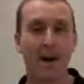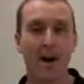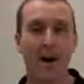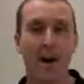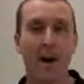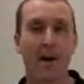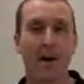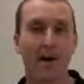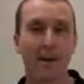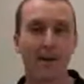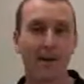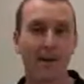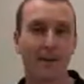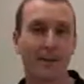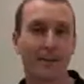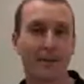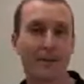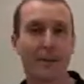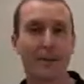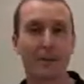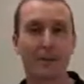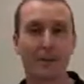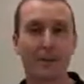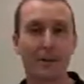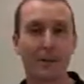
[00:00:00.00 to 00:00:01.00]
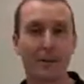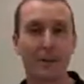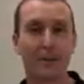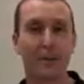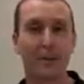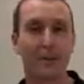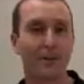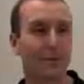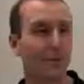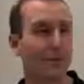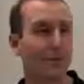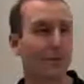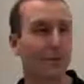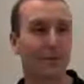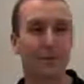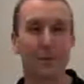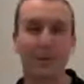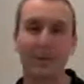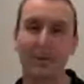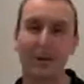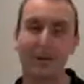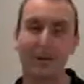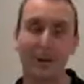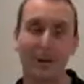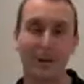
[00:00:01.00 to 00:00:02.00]
Hi, this is Chris Cook from
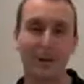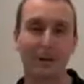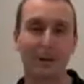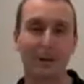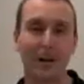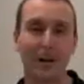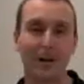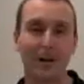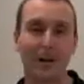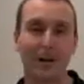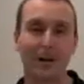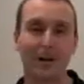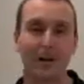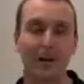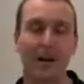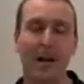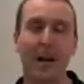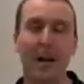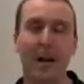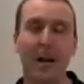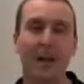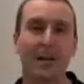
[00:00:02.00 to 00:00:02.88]
3M Commercial Graphics.